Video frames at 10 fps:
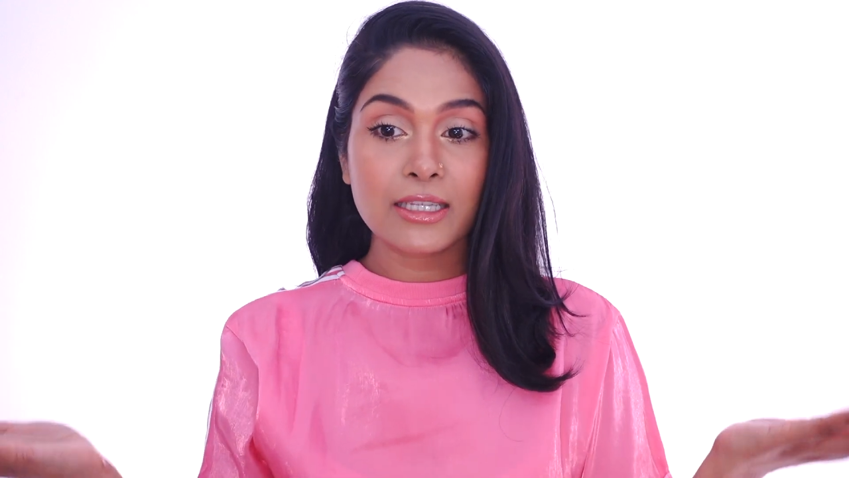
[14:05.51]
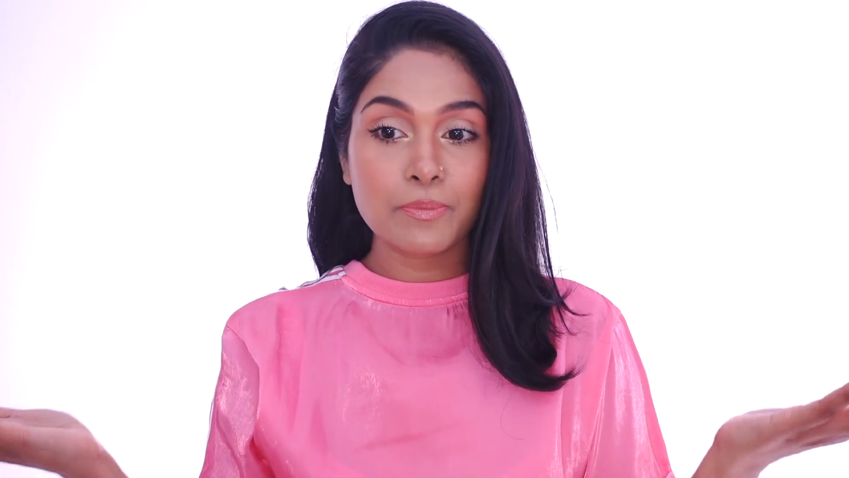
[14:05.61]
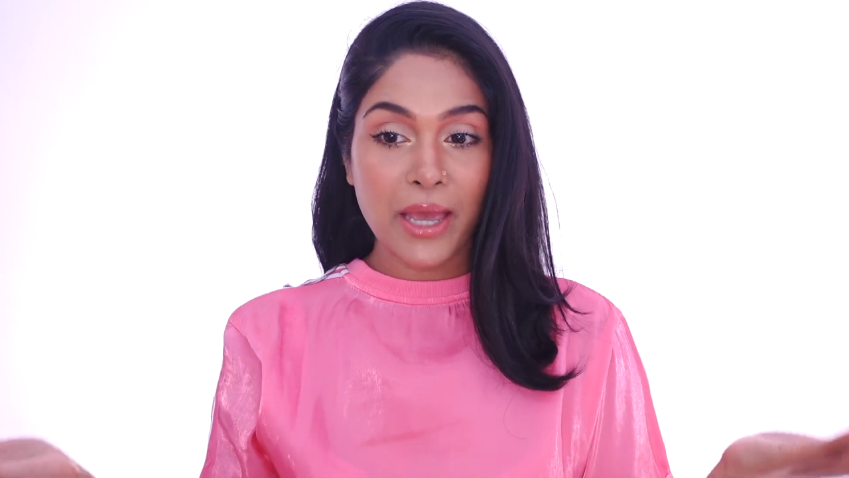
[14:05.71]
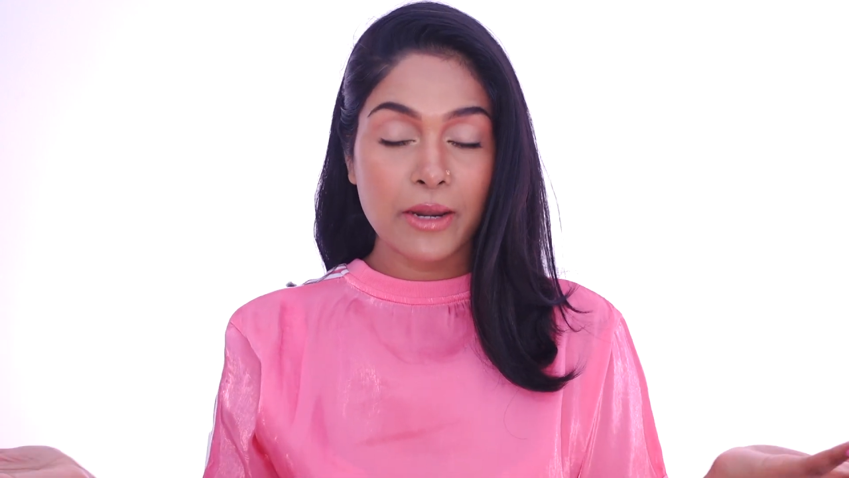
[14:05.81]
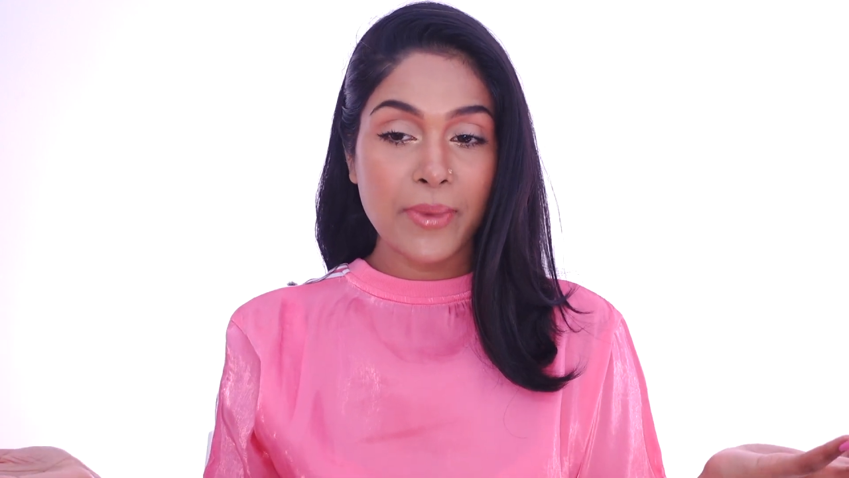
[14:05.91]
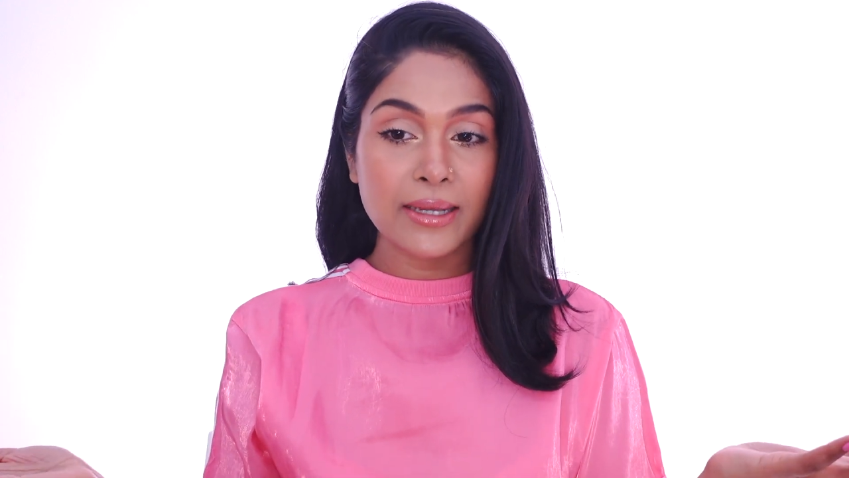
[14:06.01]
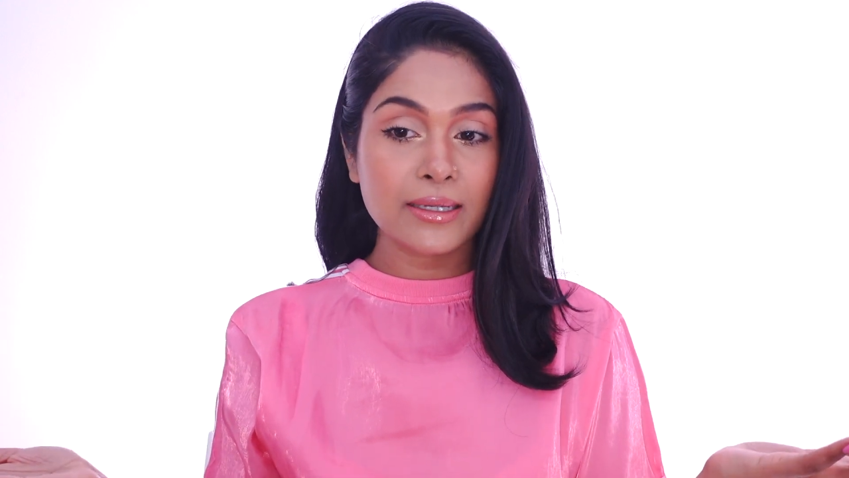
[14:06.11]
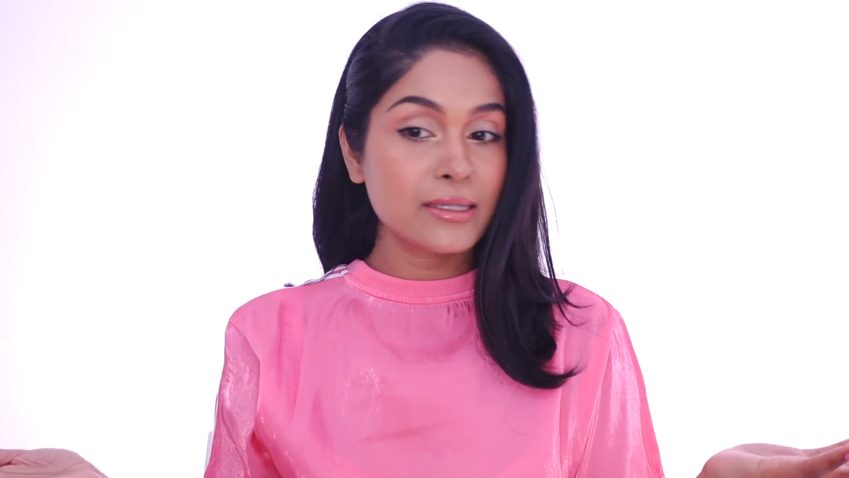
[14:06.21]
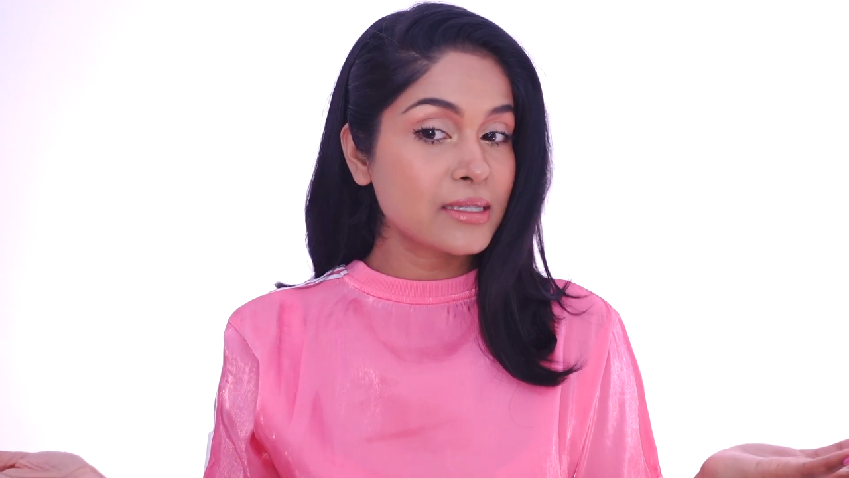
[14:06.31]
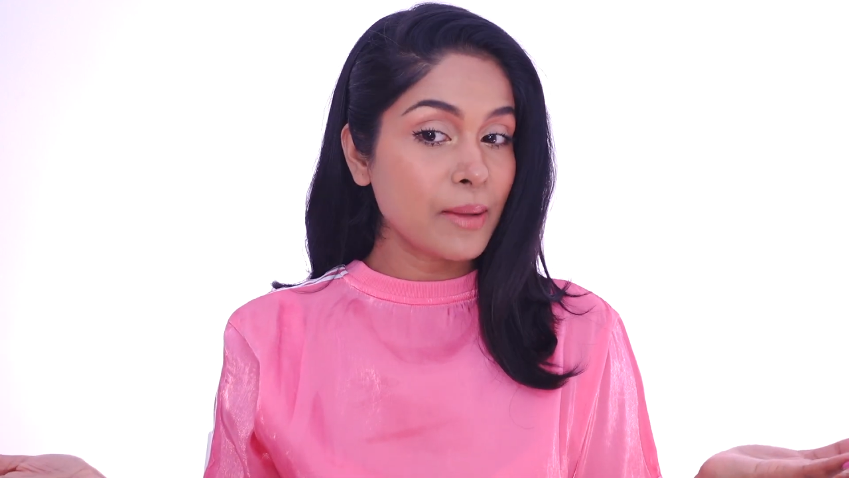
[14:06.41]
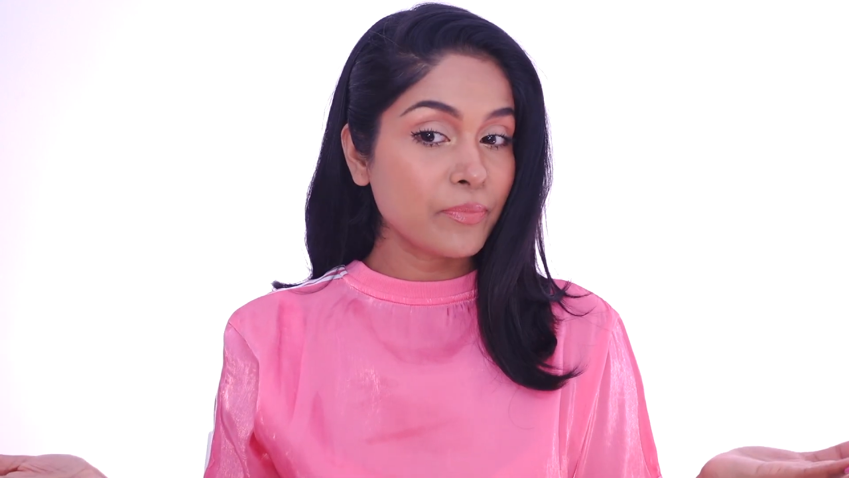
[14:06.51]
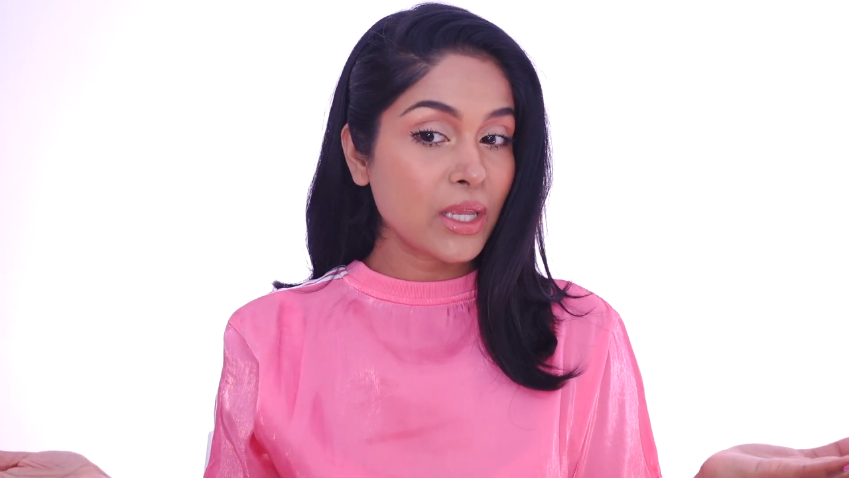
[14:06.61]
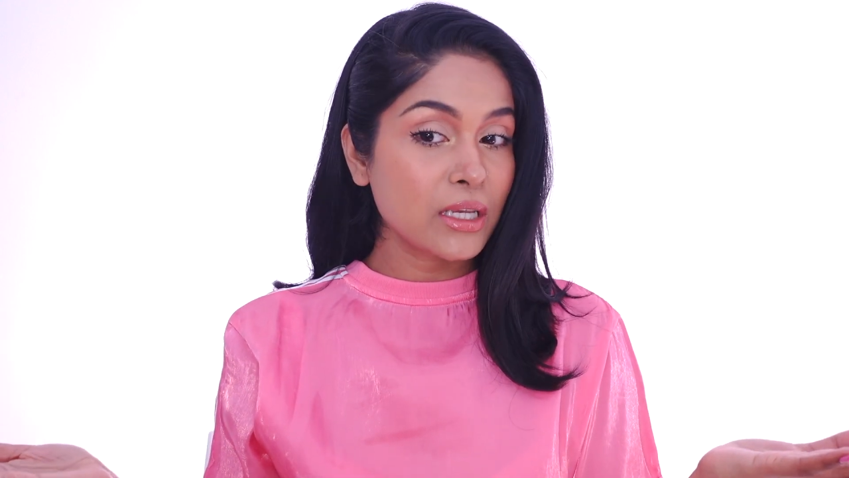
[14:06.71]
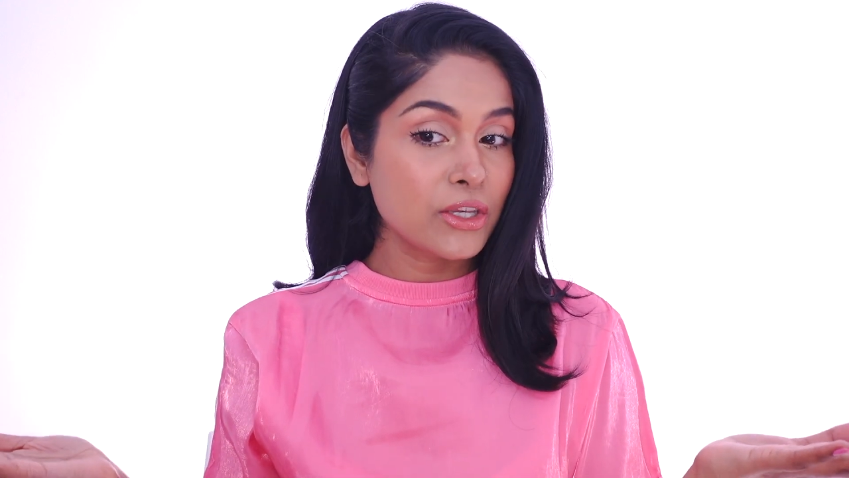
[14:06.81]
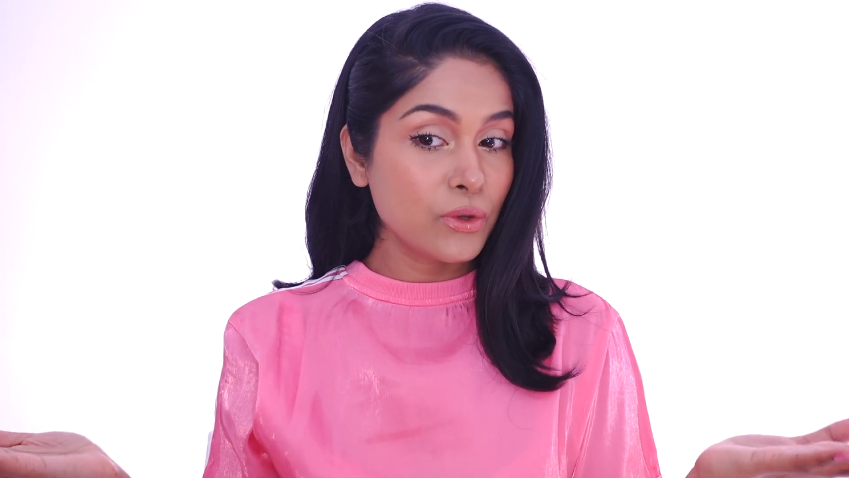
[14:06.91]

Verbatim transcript: experimented something